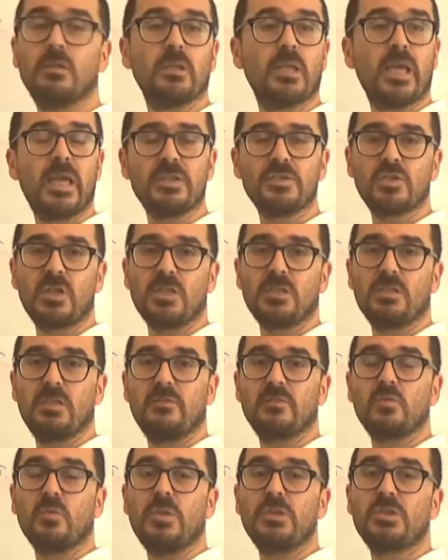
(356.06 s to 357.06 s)

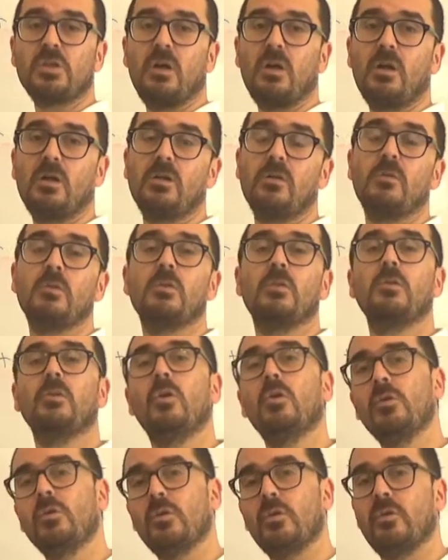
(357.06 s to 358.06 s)
adjectives which are
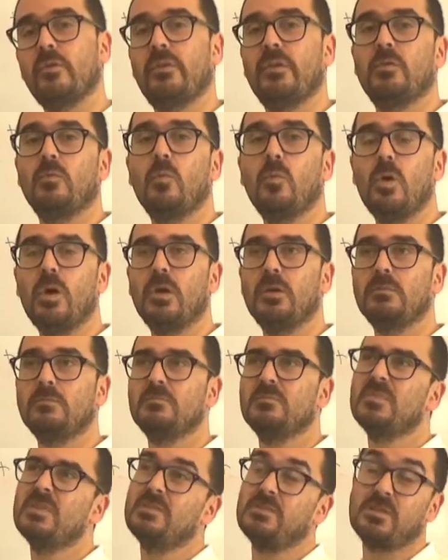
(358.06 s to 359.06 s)
longer than
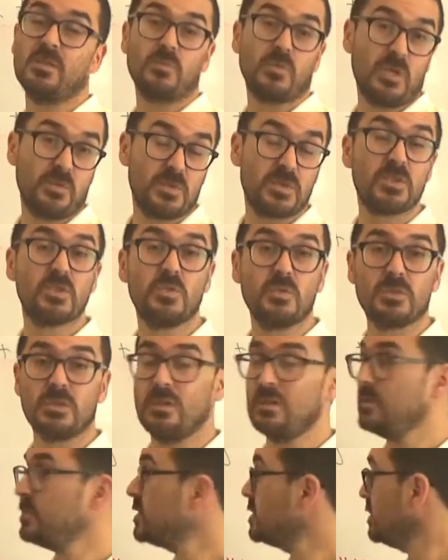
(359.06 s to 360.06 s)
one and sometimes two
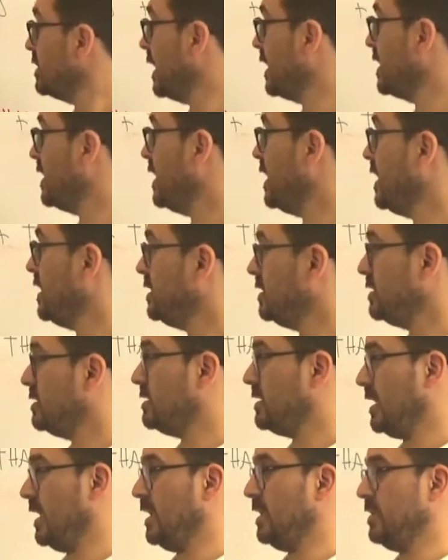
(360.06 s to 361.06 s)
syllables, like
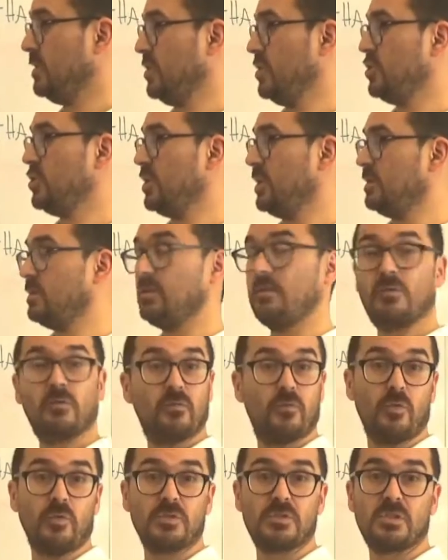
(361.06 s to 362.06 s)
intelligent,
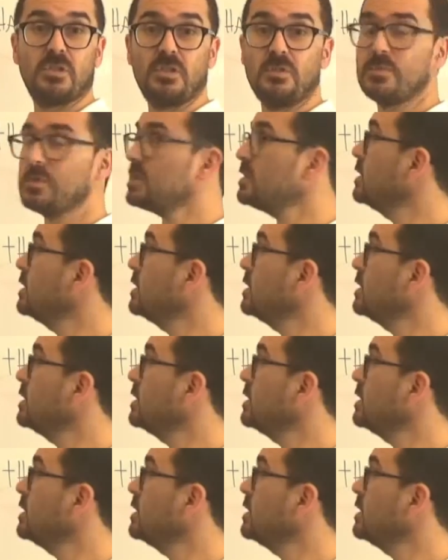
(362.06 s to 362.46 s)
4 syllables,